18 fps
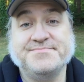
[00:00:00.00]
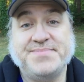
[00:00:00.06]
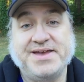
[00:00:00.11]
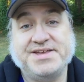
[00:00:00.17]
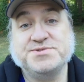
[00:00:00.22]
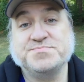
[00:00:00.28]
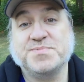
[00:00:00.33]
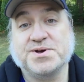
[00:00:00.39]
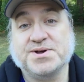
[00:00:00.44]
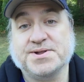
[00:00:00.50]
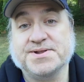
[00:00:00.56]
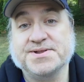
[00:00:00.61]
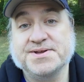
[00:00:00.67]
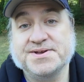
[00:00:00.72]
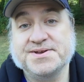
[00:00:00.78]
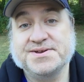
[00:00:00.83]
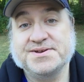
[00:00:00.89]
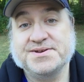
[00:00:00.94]
baseball,
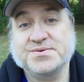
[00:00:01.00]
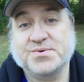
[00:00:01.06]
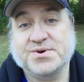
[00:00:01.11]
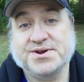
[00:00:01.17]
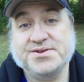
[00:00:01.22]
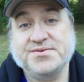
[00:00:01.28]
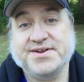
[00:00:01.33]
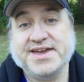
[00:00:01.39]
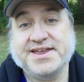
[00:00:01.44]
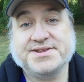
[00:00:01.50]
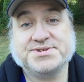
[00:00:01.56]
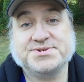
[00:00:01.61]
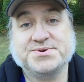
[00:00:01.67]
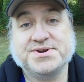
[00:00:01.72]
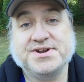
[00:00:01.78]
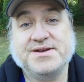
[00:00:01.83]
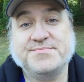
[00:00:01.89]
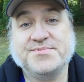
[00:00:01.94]
where you get a certain